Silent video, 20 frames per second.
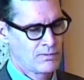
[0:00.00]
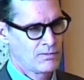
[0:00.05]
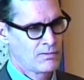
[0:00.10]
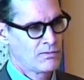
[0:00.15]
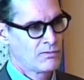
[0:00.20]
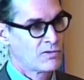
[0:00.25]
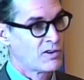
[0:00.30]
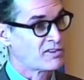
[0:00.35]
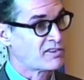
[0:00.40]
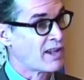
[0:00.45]

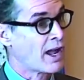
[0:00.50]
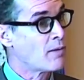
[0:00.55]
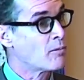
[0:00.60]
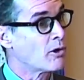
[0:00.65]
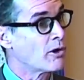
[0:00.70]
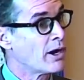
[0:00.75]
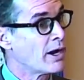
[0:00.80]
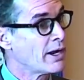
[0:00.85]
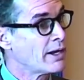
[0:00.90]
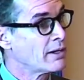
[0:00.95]
The
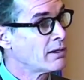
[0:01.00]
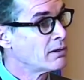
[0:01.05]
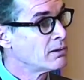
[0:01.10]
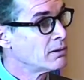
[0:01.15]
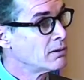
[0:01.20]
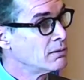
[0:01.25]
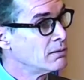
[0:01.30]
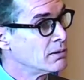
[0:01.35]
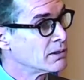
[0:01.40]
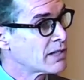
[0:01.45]
samurai
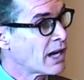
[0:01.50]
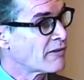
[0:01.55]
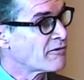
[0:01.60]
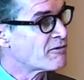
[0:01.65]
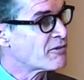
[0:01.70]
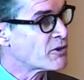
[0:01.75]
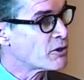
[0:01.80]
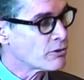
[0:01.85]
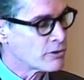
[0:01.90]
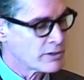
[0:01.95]
got
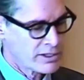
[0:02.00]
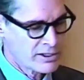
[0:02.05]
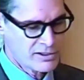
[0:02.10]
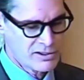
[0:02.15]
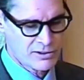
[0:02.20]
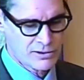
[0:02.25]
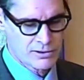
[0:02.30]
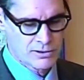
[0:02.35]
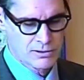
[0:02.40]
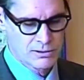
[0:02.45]

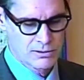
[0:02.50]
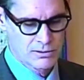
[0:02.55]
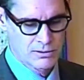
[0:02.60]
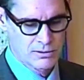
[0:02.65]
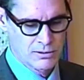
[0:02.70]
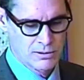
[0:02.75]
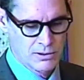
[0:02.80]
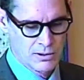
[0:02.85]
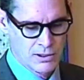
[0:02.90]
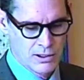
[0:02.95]
furious.
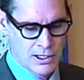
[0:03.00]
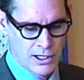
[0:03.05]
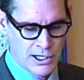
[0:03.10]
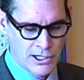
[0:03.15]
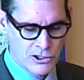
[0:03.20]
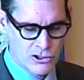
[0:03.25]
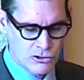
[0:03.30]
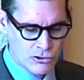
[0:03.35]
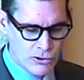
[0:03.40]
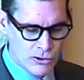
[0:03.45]
He
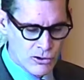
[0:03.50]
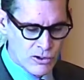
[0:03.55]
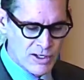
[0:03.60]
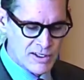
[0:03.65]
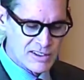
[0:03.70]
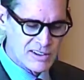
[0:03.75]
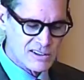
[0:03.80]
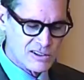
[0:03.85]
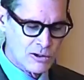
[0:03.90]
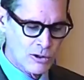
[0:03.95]
drew
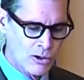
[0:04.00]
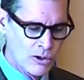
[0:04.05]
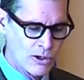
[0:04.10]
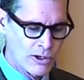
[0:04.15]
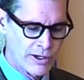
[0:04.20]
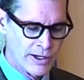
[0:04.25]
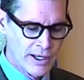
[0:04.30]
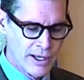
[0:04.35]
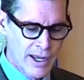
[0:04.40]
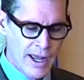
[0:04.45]
his
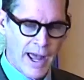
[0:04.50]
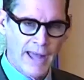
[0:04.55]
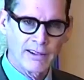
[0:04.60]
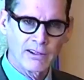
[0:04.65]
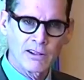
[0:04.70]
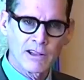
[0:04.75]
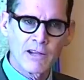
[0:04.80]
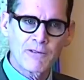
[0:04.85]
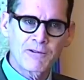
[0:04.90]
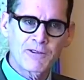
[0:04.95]
sword and
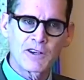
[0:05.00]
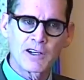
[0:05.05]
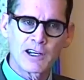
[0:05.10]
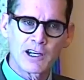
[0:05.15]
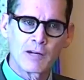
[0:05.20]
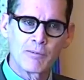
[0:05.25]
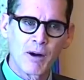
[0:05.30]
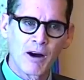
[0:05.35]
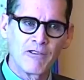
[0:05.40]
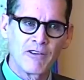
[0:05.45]
lifted it
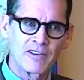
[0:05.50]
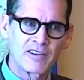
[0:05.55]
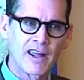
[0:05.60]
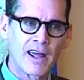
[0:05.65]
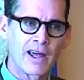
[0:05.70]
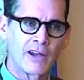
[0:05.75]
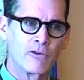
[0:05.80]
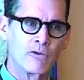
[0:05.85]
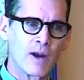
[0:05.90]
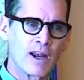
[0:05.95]
above his
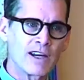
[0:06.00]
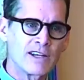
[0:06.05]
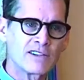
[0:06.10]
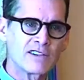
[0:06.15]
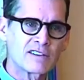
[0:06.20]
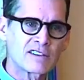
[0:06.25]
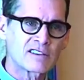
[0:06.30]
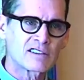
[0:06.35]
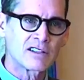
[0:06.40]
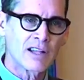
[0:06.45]
head, ready to
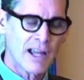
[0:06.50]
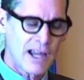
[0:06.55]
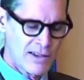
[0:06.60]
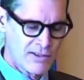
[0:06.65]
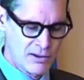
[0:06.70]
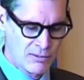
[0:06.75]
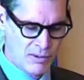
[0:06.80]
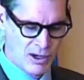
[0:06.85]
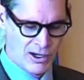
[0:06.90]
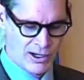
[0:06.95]
slay
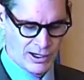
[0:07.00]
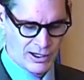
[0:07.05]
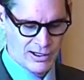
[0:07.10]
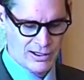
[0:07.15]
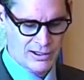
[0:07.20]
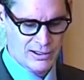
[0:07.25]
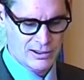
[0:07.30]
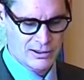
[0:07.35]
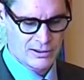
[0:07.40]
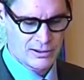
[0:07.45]
the
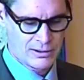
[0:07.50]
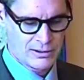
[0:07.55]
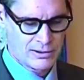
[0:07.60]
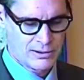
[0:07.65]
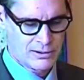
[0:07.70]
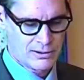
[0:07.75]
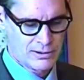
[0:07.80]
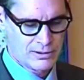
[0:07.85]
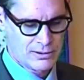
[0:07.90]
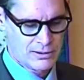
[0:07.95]
monk.
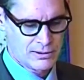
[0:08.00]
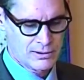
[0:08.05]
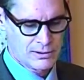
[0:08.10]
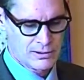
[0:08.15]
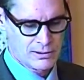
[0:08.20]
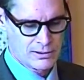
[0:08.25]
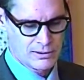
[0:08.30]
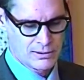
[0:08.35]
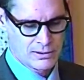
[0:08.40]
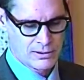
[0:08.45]

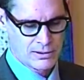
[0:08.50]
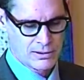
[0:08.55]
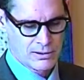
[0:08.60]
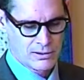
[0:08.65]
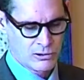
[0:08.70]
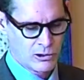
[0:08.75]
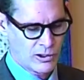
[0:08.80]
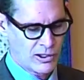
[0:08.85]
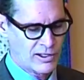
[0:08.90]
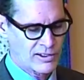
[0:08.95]

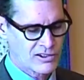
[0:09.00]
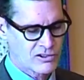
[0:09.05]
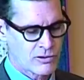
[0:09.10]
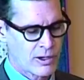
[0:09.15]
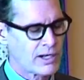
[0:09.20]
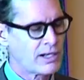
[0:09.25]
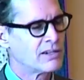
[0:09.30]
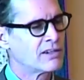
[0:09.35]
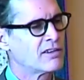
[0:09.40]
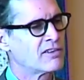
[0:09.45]
Looking
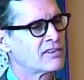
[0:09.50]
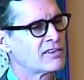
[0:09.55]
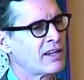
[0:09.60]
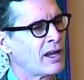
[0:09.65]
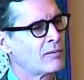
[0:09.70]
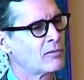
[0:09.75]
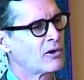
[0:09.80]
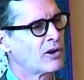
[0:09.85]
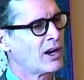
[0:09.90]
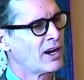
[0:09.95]
straight into the
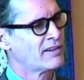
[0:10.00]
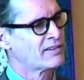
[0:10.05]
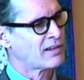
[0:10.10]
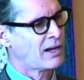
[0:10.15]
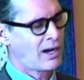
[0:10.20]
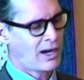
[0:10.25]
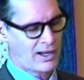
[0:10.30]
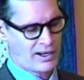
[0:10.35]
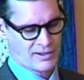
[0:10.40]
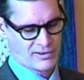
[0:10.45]
samurai's
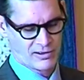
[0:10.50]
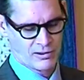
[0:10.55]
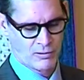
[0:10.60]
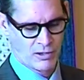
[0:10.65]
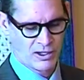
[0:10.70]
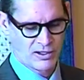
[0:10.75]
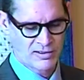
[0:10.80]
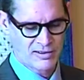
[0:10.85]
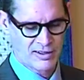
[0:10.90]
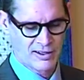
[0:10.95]
eyes, the
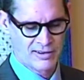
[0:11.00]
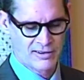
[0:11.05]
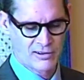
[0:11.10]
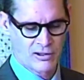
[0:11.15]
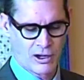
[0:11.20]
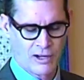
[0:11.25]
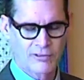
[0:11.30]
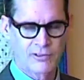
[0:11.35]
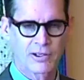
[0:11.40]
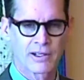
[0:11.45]
monk said
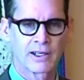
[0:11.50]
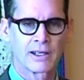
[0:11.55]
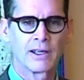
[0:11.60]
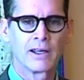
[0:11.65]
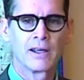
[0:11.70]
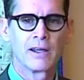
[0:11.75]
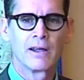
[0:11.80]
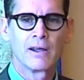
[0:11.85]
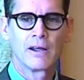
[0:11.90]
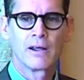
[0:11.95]
softly,
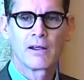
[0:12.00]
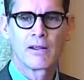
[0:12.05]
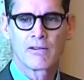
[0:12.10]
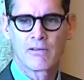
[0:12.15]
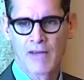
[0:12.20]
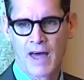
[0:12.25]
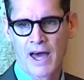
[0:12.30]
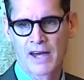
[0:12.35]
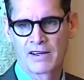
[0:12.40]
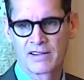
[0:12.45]

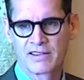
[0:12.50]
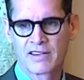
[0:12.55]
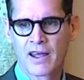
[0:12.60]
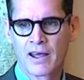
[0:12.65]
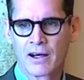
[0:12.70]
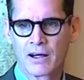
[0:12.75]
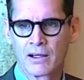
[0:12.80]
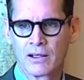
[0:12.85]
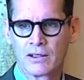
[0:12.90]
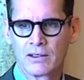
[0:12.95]
"That is
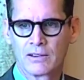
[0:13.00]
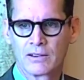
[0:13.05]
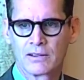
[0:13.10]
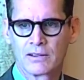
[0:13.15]
hell."